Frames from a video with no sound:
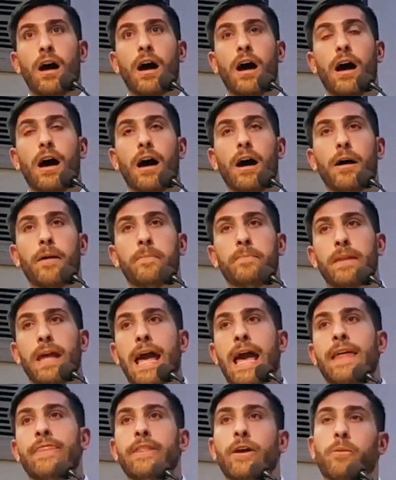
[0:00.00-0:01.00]

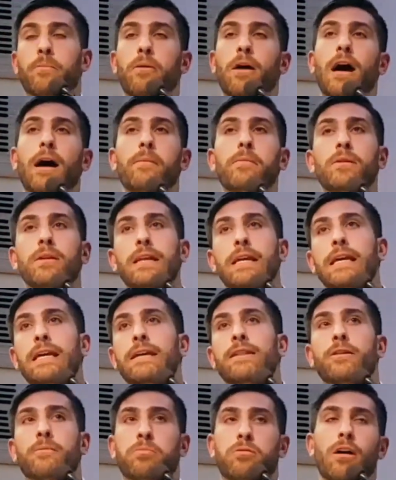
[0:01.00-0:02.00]
Um, and they're
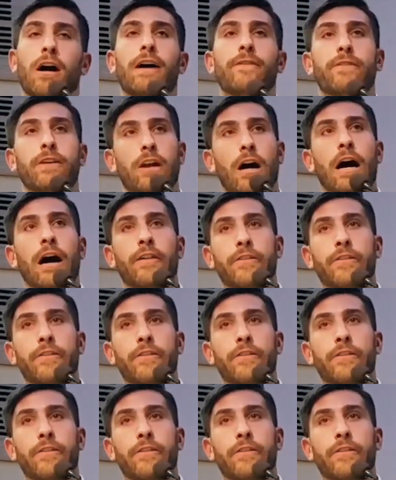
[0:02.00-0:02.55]
probably, they profit